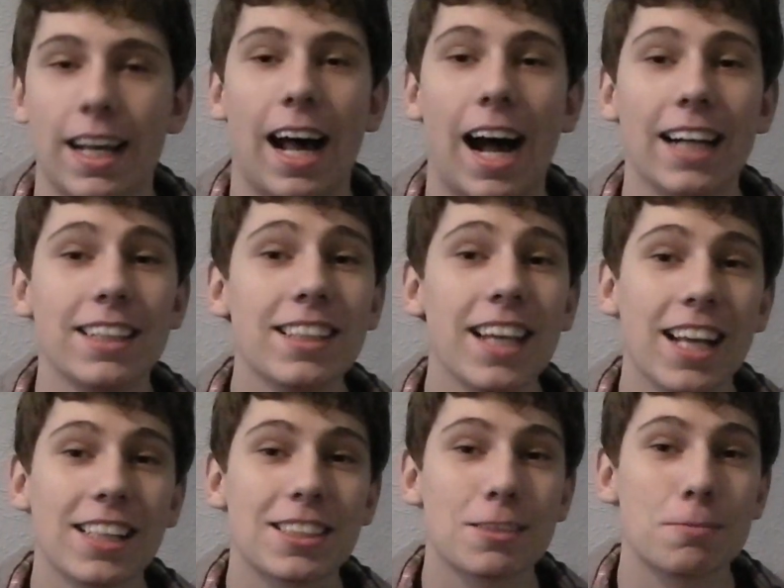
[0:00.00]
I
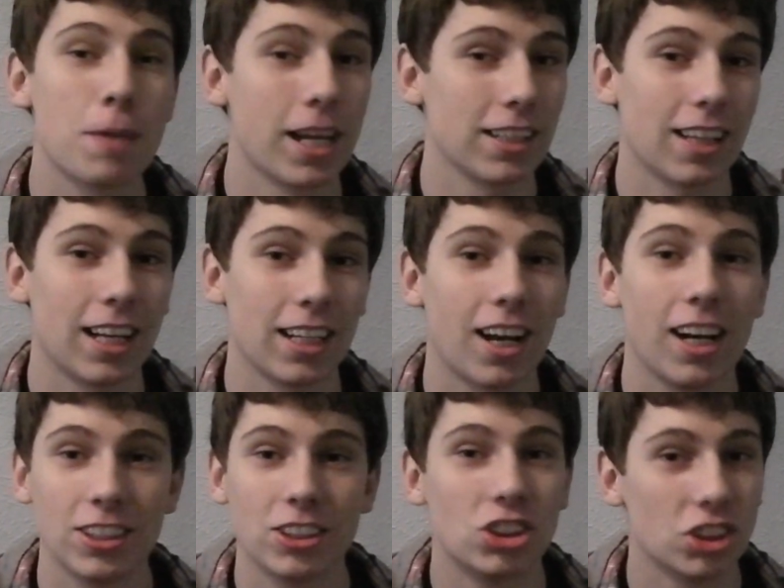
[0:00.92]
didn't expect that
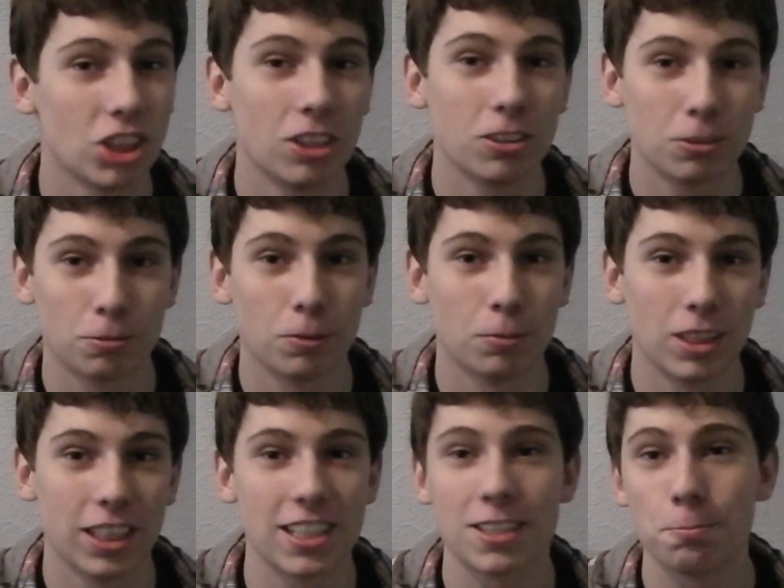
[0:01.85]
kind of joke from
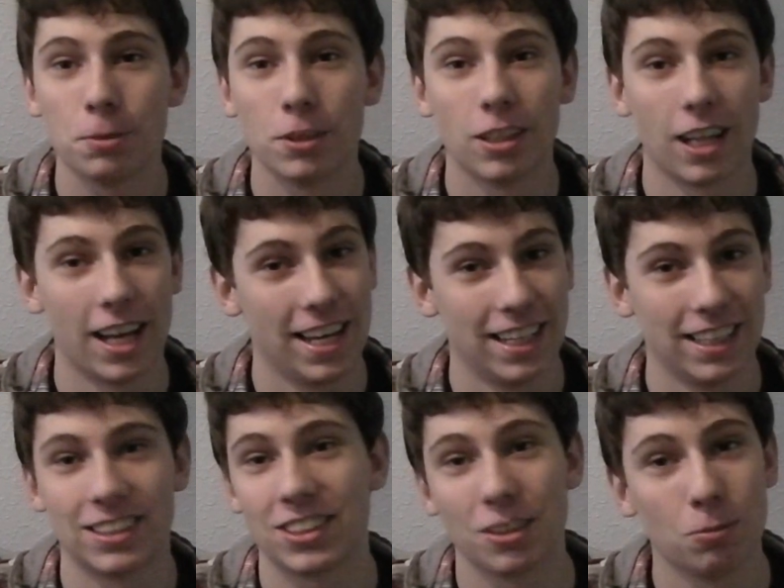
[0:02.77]
this, but
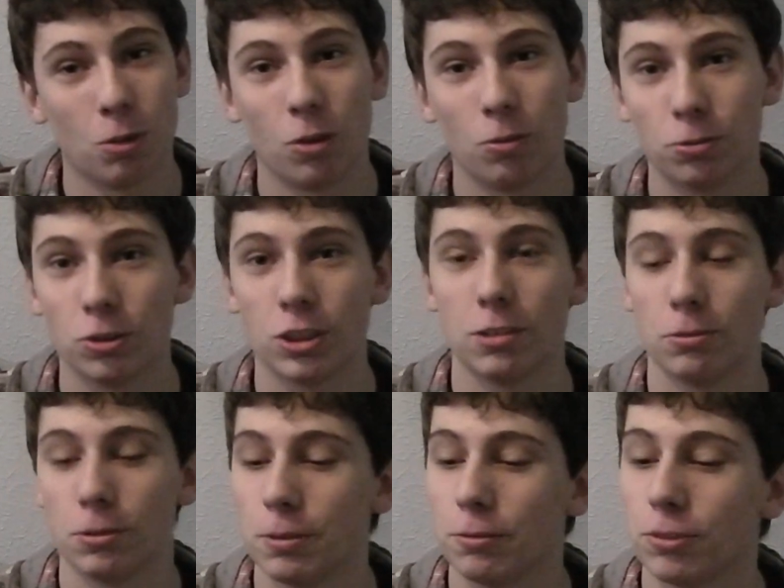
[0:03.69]
hey, someone thought it
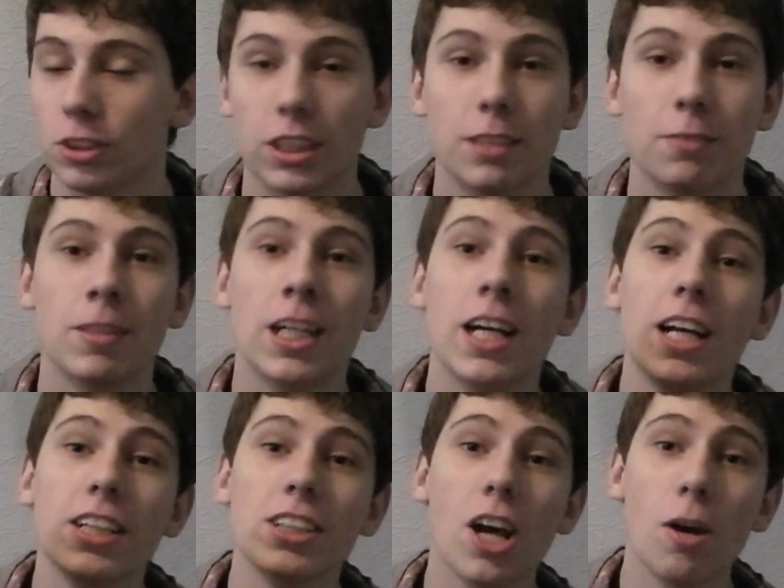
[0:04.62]
would be funny.
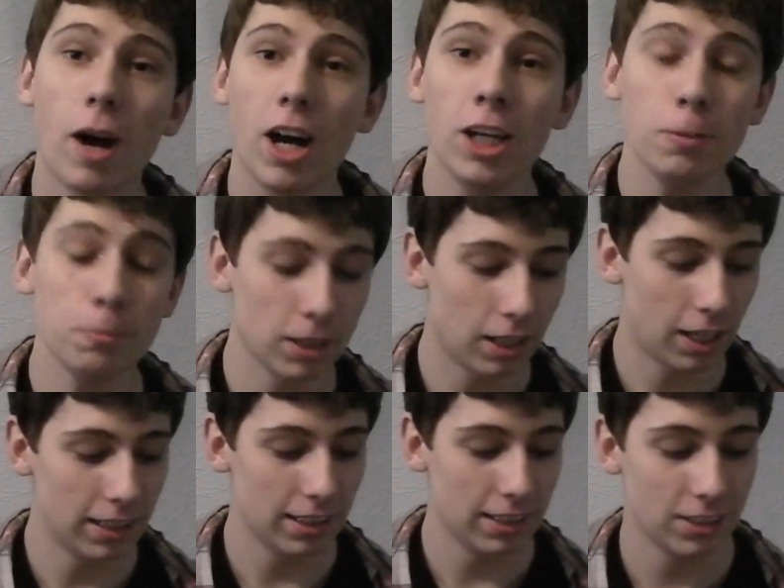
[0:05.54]
So I hope you
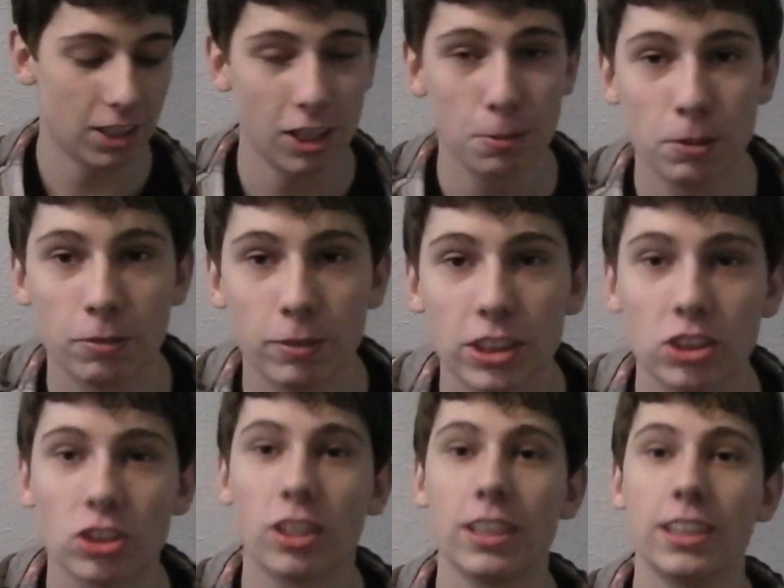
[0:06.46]
liked this, I hope you
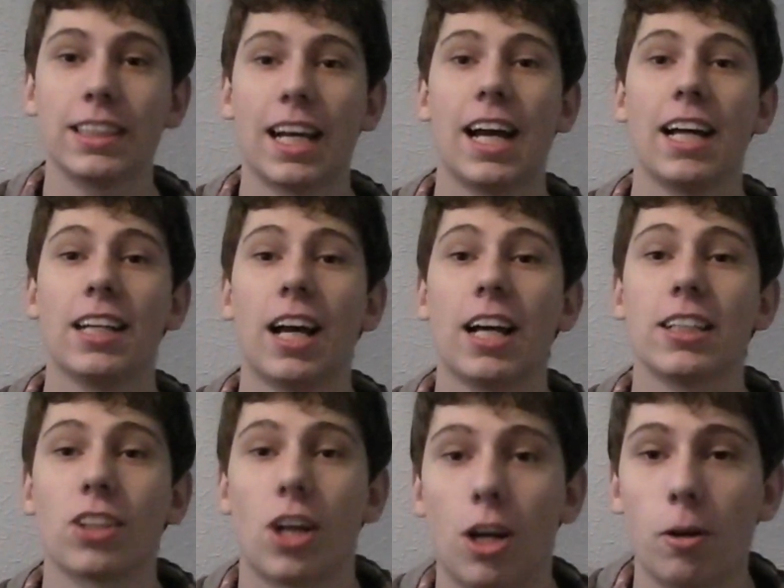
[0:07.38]
enjoyed it, and
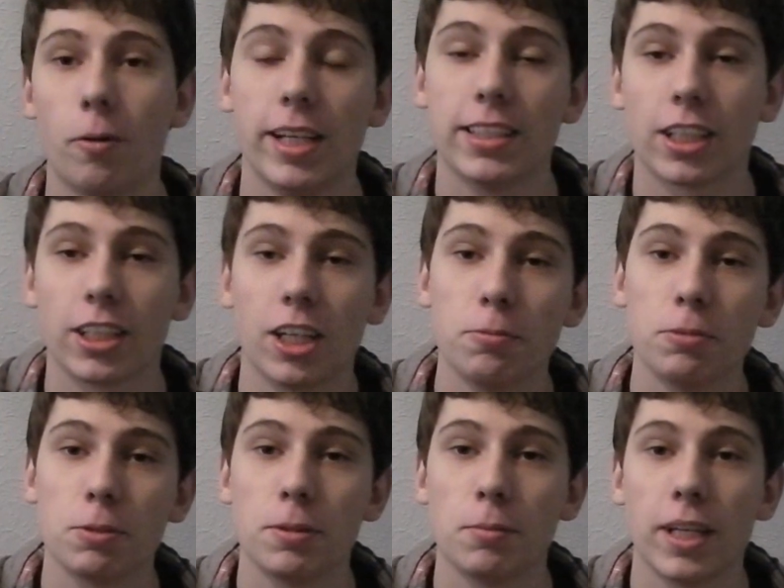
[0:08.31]
as always, I hope
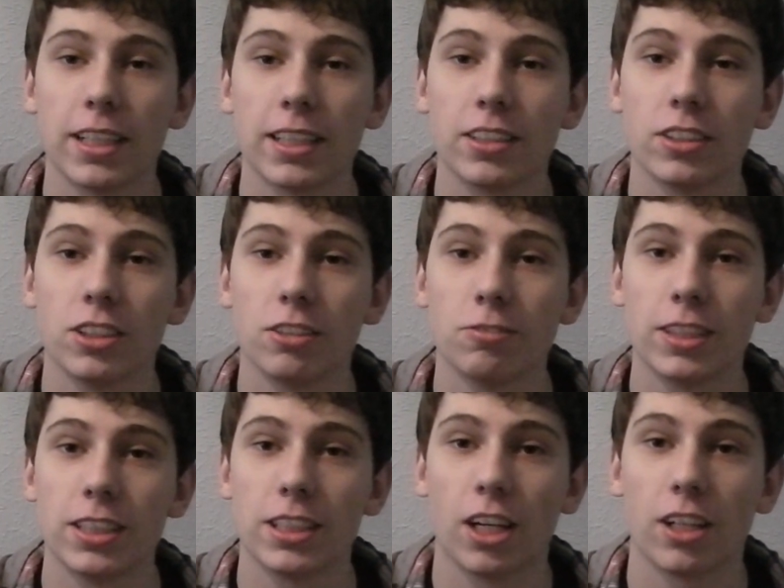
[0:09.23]
to be making new
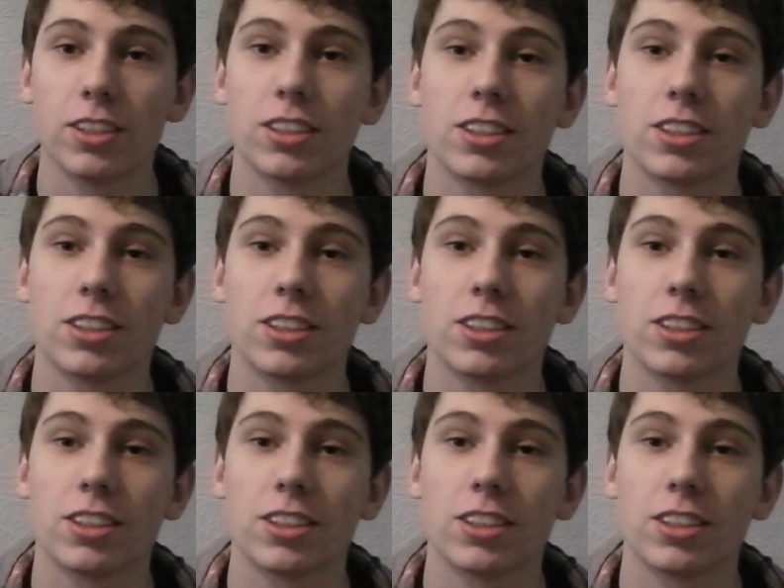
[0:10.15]
videos.